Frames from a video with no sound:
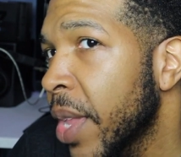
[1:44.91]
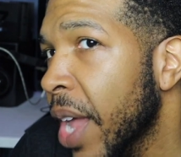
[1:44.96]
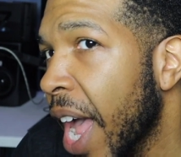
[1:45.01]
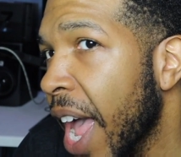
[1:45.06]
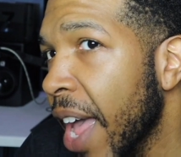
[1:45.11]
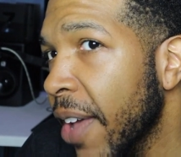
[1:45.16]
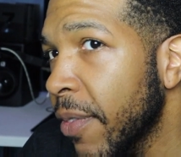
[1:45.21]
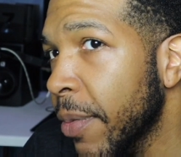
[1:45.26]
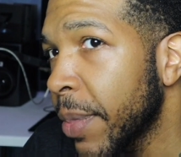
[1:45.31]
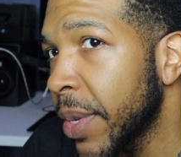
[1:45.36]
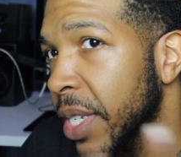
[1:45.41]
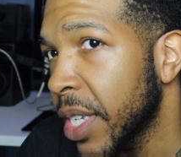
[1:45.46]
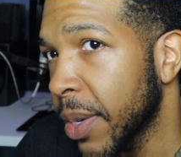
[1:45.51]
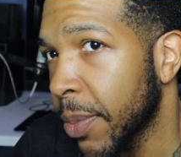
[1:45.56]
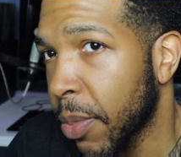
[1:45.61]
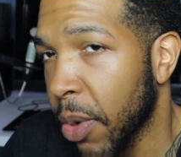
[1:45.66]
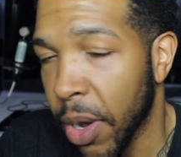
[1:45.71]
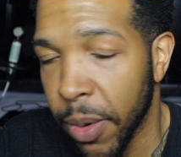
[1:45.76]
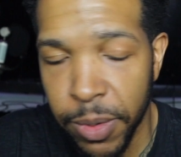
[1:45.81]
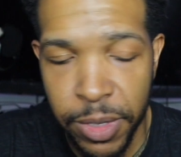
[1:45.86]
I haven't been to the
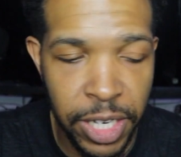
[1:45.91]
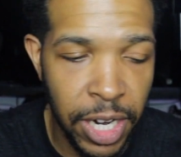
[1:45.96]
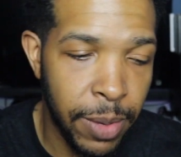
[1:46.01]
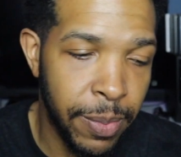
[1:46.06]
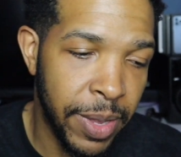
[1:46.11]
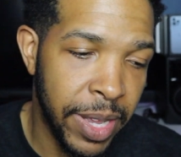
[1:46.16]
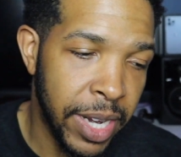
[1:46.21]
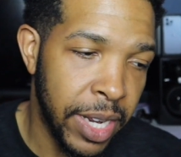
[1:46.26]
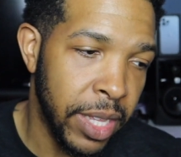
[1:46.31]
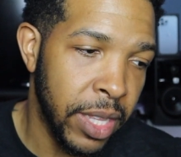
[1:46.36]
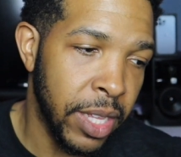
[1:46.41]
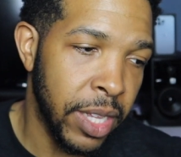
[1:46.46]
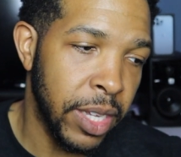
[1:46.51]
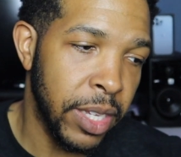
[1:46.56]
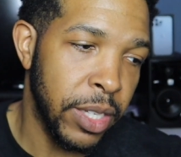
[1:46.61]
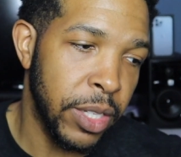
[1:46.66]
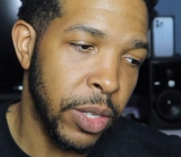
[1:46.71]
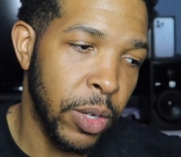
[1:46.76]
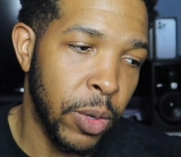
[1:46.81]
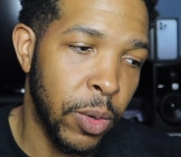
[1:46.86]
barbershop or
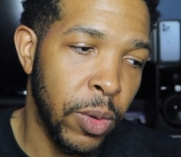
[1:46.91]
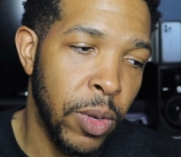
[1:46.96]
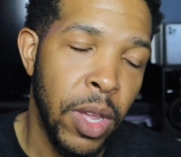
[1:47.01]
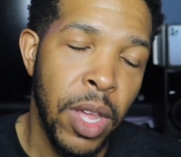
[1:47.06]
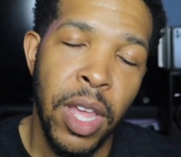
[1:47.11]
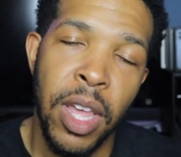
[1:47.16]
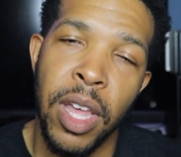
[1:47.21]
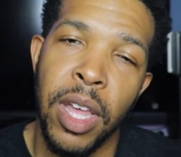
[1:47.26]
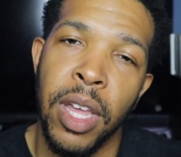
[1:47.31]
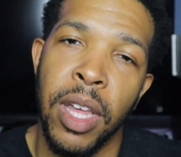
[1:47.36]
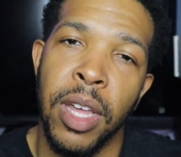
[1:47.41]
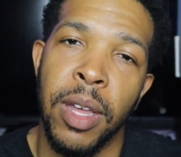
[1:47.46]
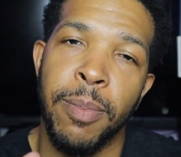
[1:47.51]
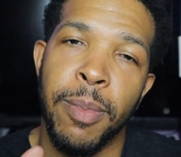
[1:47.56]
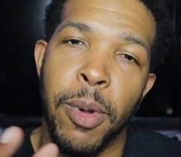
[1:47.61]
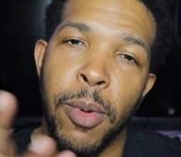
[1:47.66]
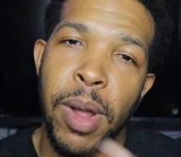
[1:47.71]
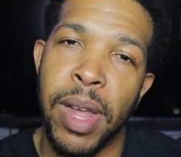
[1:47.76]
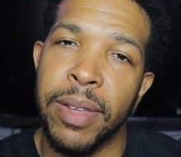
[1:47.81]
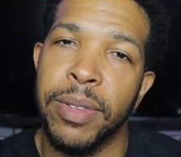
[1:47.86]
anything, so
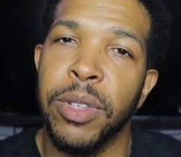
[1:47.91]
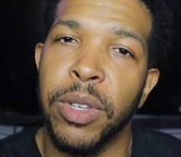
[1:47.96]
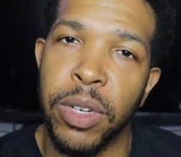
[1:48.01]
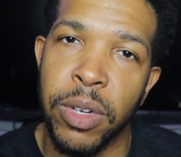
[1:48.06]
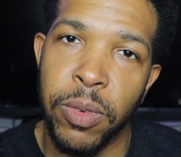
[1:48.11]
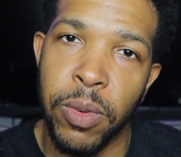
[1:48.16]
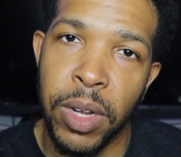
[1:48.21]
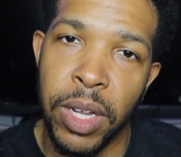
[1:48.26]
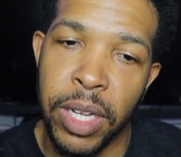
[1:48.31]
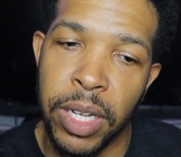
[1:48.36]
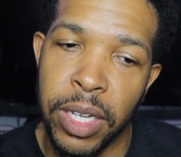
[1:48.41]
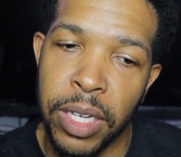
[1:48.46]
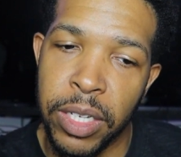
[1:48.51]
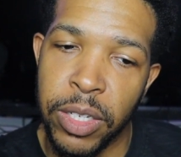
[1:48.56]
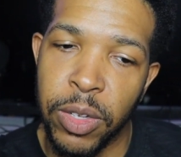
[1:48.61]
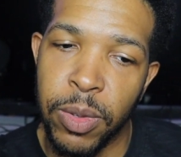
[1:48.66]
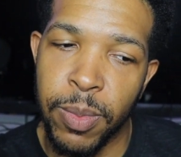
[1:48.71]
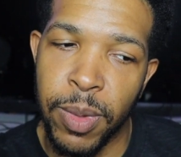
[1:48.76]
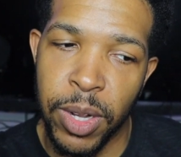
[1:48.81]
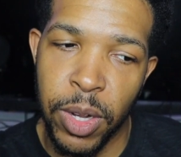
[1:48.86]
my wife's gonna
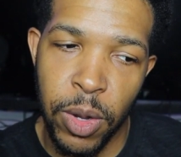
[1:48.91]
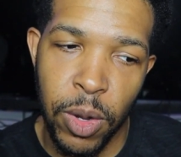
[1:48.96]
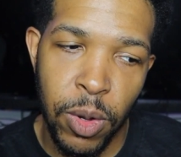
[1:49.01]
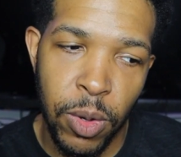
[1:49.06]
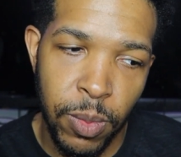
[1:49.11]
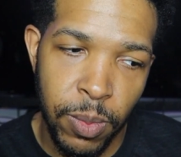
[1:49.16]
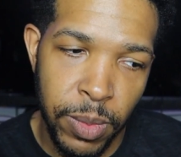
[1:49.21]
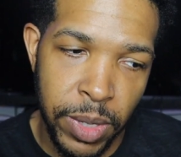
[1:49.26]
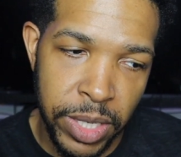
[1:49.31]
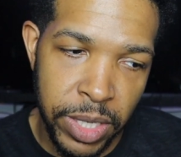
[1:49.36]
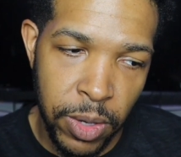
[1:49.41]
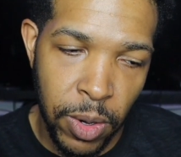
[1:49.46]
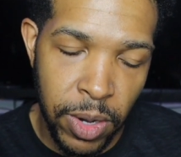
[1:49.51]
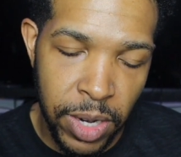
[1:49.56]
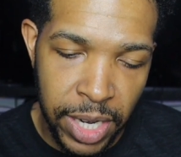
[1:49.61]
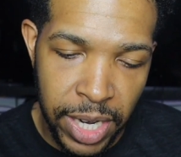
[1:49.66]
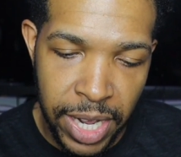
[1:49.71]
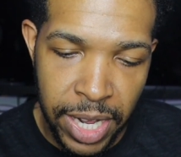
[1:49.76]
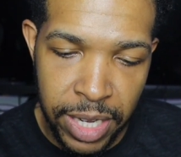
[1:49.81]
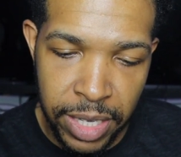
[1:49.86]
do my
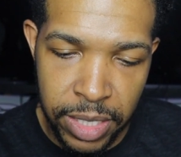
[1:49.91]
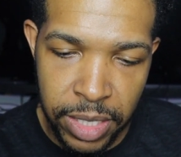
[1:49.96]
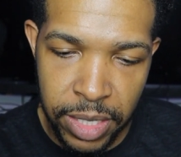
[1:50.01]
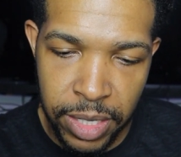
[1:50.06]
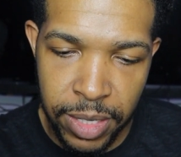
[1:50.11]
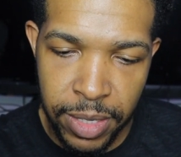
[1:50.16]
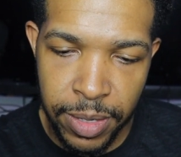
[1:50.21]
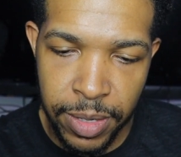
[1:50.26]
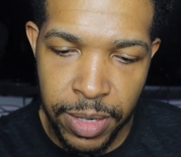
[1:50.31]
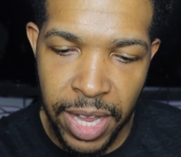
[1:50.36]
starter locks,